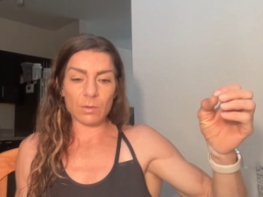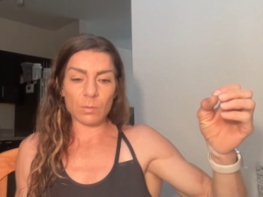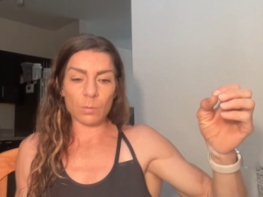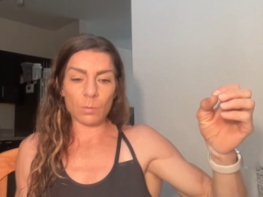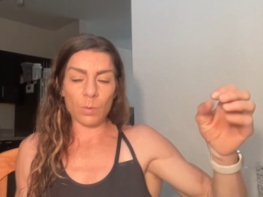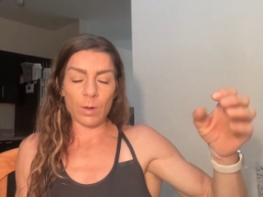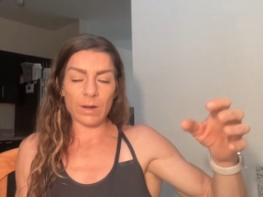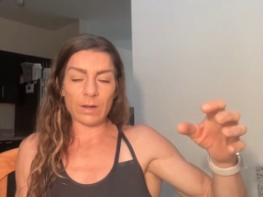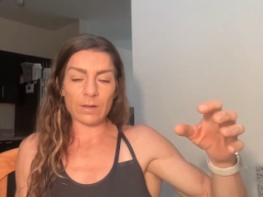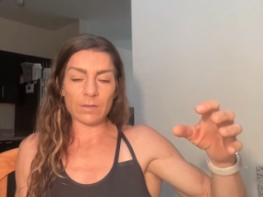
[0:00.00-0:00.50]

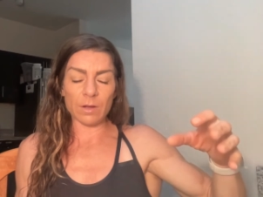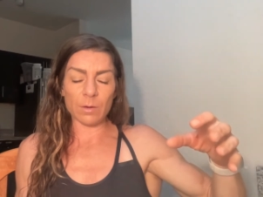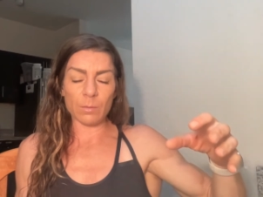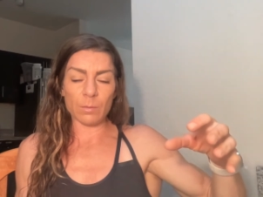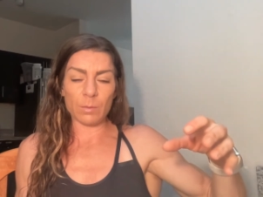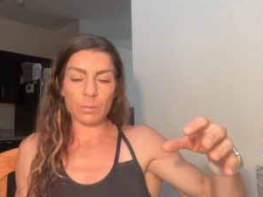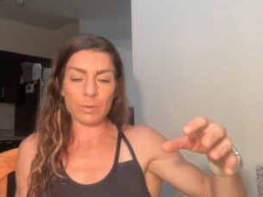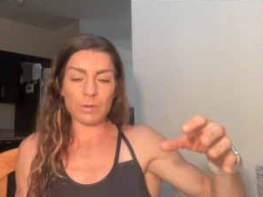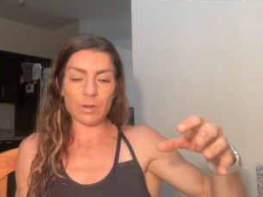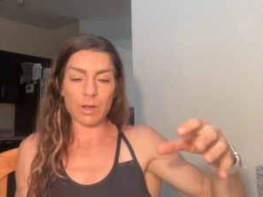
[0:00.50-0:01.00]
when it talk,
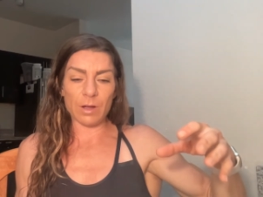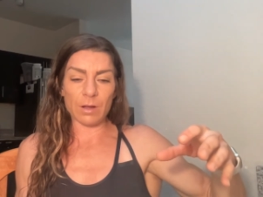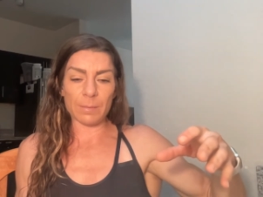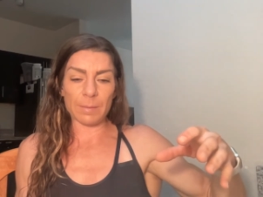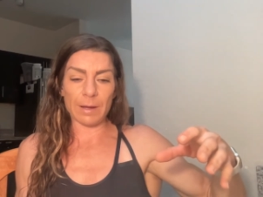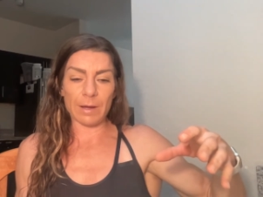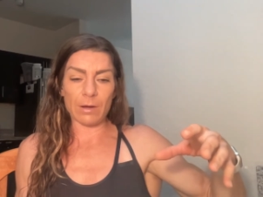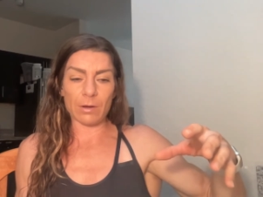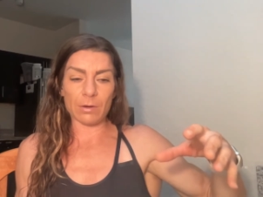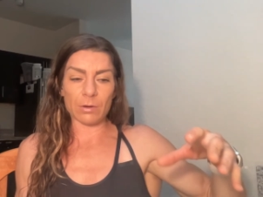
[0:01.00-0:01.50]
when we talk
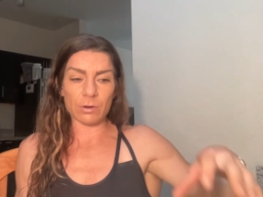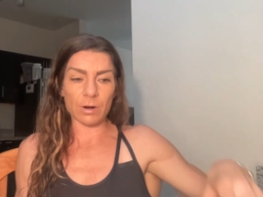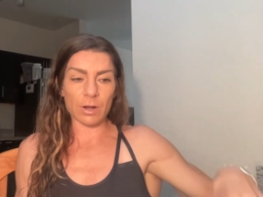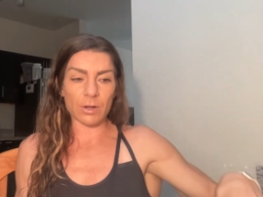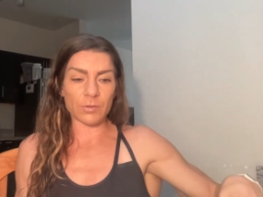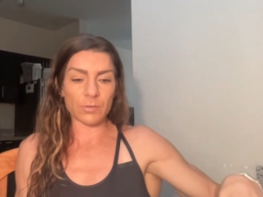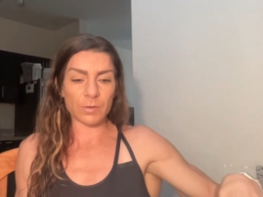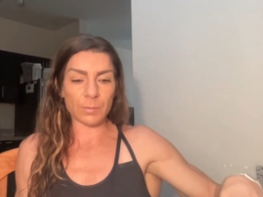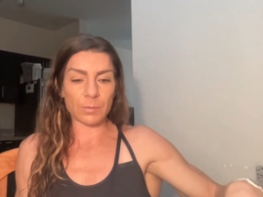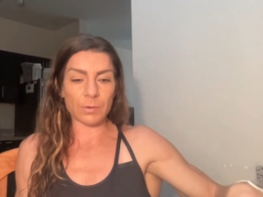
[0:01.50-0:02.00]
about
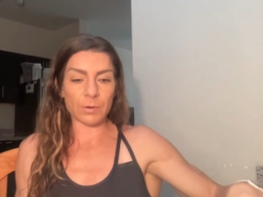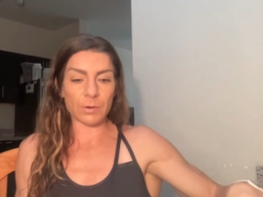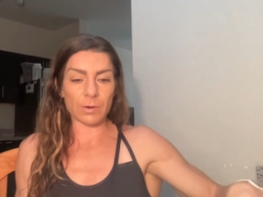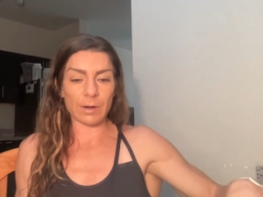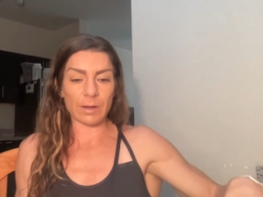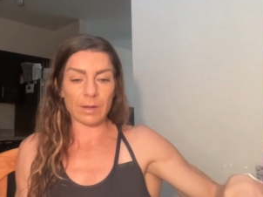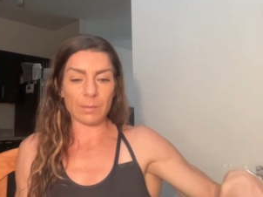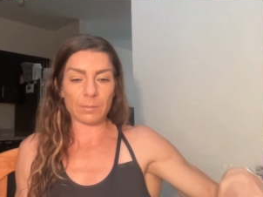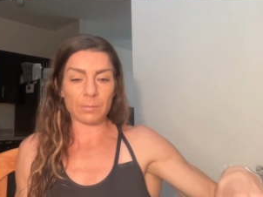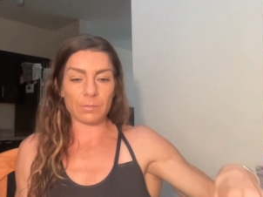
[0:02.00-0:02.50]
CrossFit
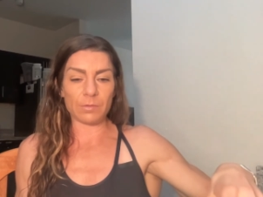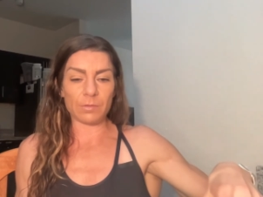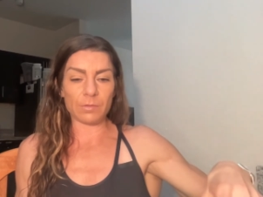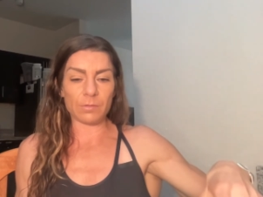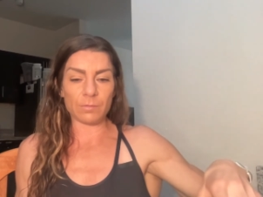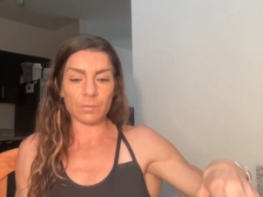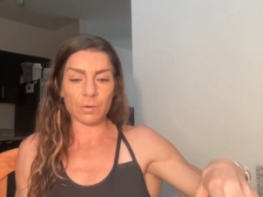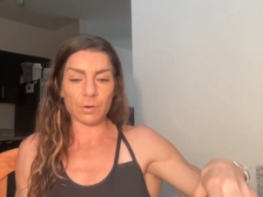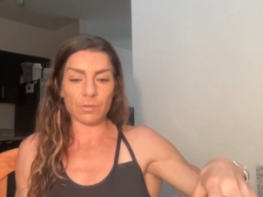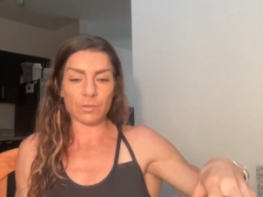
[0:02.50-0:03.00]
programs
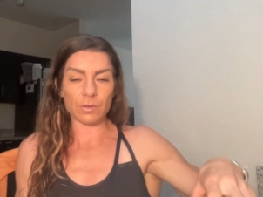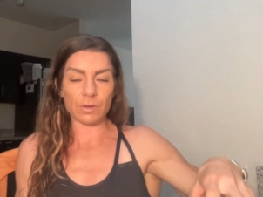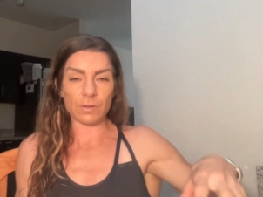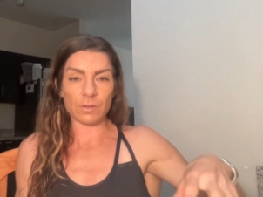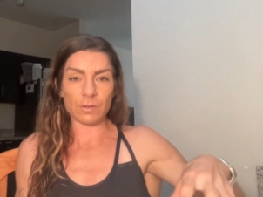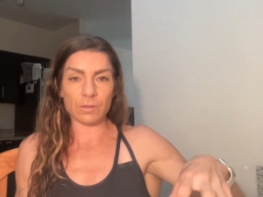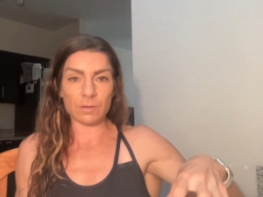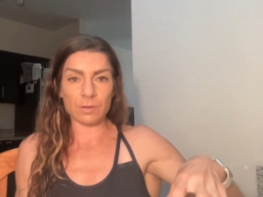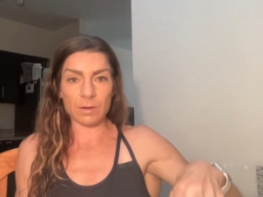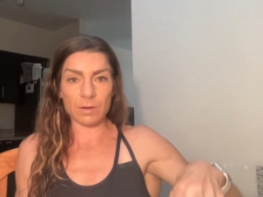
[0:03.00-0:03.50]

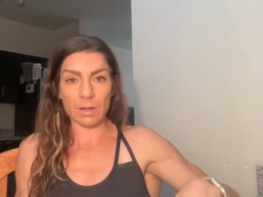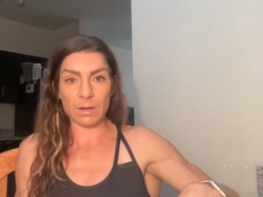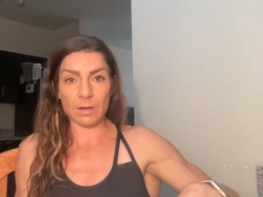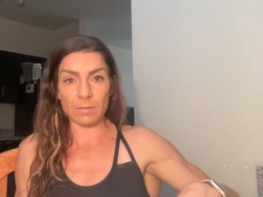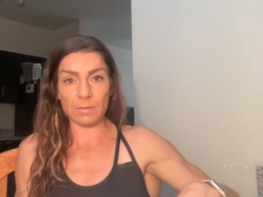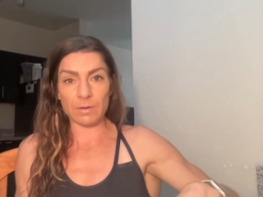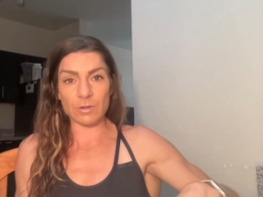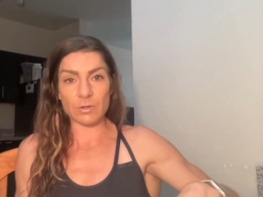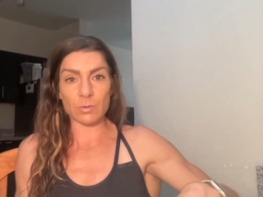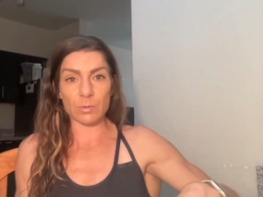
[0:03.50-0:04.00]
versus
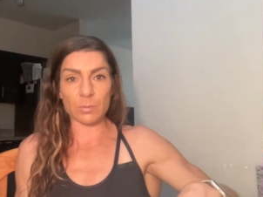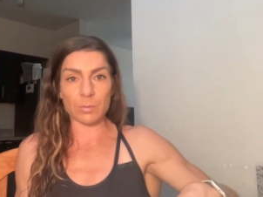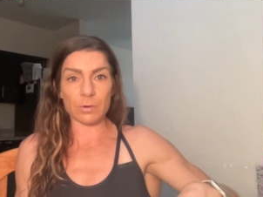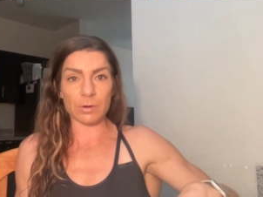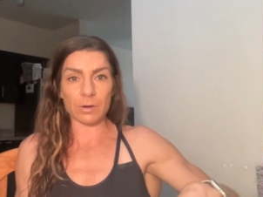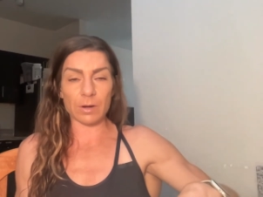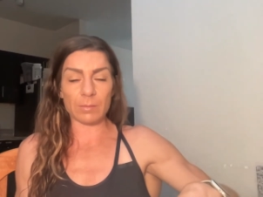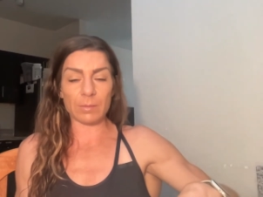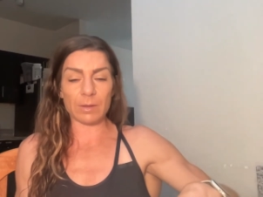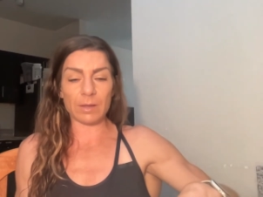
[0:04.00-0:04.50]
individual
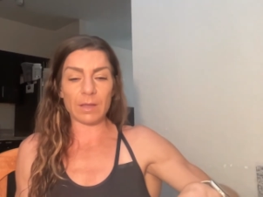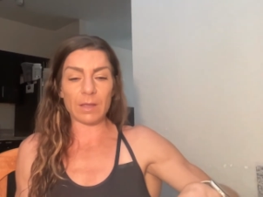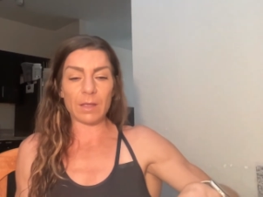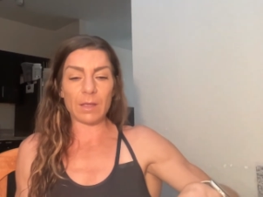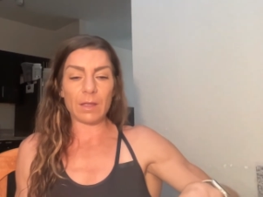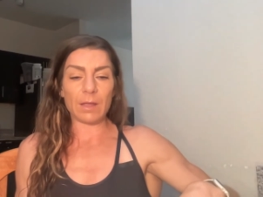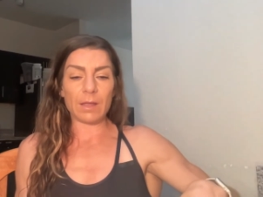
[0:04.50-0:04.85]
programming,